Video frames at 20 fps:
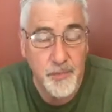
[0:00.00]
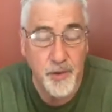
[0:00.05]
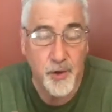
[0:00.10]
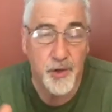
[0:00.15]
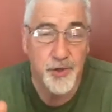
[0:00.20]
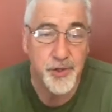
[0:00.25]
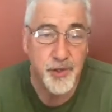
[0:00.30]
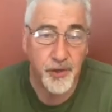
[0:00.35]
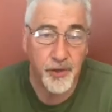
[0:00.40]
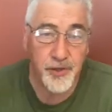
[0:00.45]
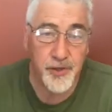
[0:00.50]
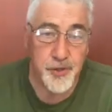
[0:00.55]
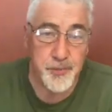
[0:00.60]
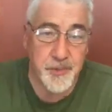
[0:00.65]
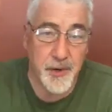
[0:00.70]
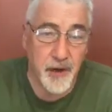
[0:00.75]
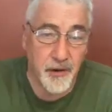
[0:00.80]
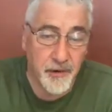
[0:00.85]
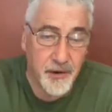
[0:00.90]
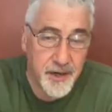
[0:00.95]
because your
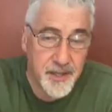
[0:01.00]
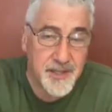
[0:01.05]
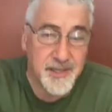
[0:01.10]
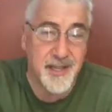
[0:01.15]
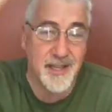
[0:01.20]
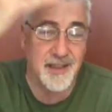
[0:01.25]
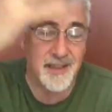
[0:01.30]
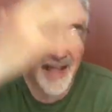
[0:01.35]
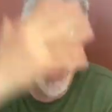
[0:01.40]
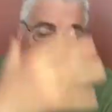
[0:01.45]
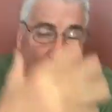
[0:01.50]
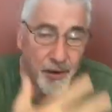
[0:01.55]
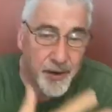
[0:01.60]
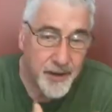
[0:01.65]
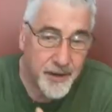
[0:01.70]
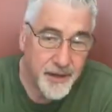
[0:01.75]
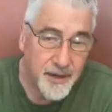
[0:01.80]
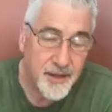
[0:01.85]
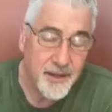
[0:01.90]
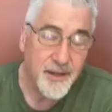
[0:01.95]
spirit is
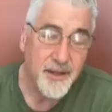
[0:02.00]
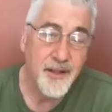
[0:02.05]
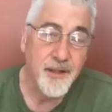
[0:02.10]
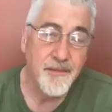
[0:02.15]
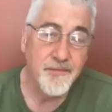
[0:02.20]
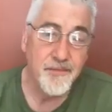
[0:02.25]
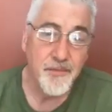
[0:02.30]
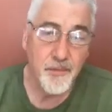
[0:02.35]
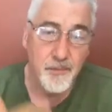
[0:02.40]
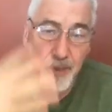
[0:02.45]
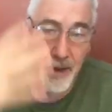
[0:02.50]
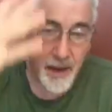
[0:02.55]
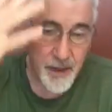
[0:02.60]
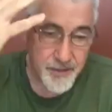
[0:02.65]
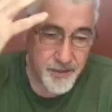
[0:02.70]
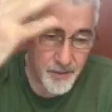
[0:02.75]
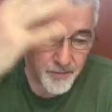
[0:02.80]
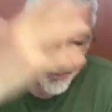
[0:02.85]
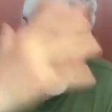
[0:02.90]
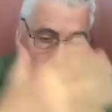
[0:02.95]
clouded by
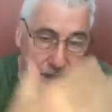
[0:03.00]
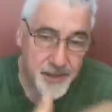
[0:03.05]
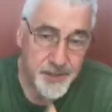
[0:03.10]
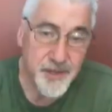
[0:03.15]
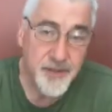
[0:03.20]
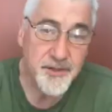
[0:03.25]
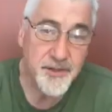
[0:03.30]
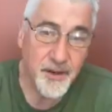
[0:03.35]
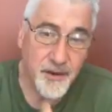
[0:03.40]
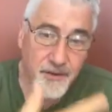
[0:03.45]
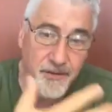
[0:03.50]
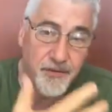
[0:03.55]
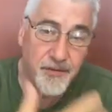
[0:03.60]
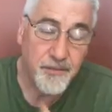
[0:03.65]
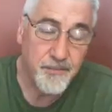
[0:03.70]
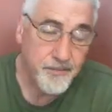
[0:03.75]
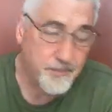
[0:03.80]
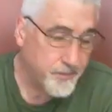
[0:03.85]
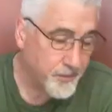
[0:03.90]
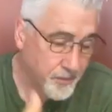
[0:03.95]
the presence of
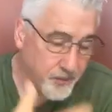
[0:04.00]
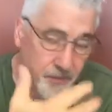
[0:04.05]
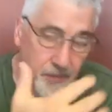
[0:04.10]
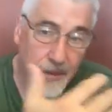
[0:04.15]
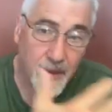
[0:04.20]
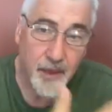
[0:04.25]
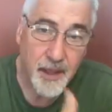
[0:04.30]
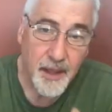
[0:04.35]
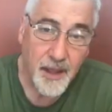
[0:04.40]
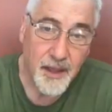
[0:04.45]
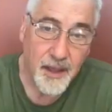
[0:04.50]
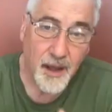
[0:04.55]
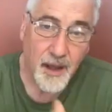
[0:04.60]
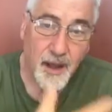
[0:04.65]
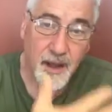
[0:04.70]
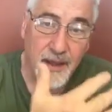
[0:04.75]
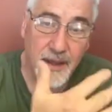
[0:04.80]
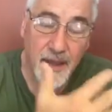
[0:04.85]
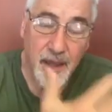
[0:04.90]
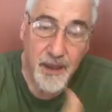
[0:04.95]

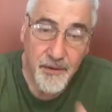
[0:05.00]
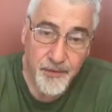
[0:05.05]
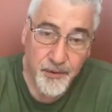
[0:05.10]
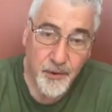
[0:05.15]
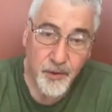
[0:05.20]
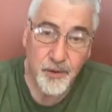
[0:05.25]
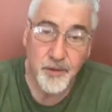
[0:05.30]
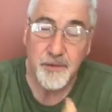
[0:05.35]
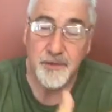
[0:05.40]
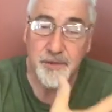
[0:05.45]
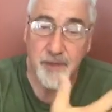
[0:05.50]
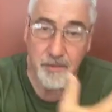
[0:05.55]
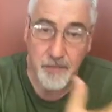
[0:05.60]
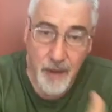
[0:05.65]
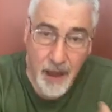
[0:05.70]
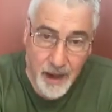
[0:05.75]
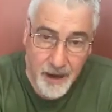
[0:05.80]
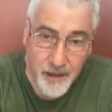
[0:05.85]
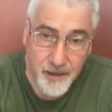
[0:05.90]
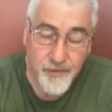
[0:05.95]
uh, evil,
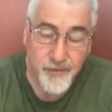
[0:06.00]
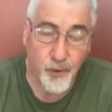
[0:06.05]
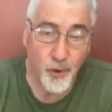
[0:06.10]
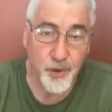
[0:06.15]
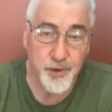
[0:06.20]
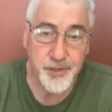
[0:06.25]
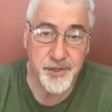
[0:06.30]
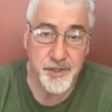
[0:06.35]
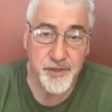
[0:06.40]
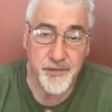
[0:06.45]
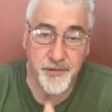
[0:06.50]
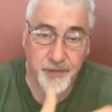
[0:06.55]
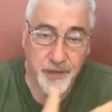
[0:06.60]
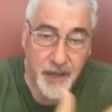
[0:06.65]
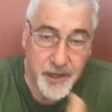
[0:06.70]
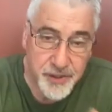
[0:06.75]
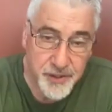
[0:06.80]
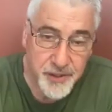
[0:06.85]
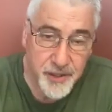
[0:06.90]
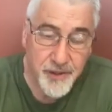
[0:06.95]
demonic forces,
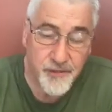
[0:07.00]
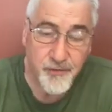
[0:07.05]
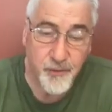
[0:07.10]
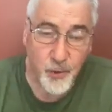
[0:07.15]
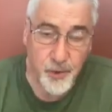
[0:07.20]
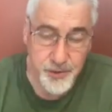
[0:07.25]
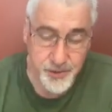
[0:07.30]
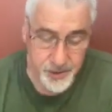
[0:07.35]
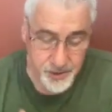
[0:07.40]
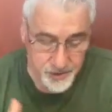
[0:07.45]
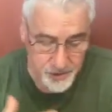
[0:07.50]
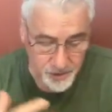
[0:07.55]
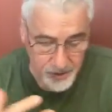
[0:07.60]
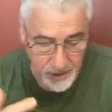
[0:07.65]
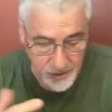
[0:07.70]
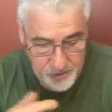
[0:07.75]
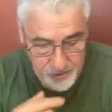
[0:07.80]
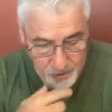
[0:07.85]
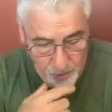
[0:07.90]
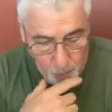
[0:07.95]
fleshly forces,
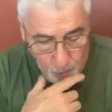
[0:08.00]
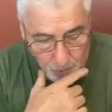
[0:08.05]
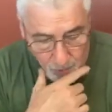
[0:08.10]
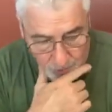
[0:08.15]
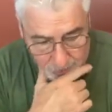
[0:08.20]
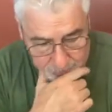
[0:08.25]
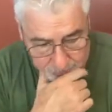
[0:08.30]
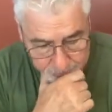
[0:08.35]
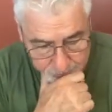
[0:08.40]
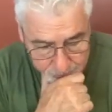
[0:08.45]
and so on.